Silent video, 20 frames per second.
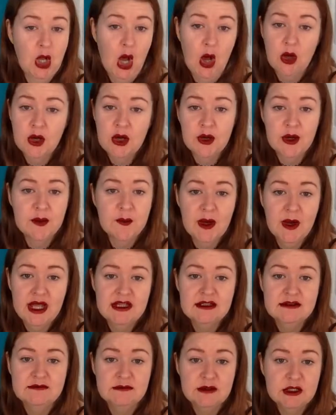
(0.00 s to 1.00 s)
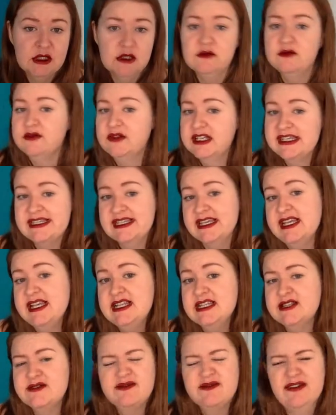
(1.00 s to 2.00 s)
All going well. Lovely
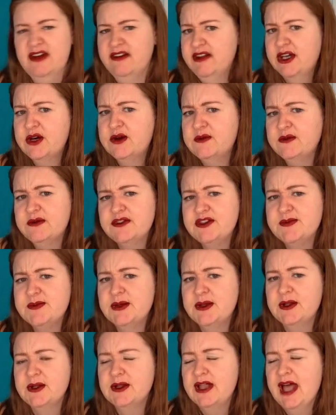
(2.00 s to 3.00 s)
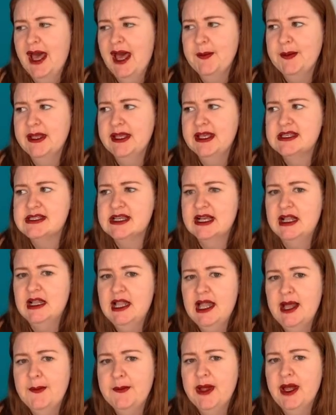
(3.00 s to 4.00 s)
seats, very comfortable, happy as a
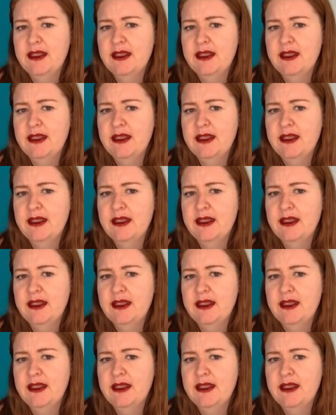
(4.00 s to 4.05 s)
clam.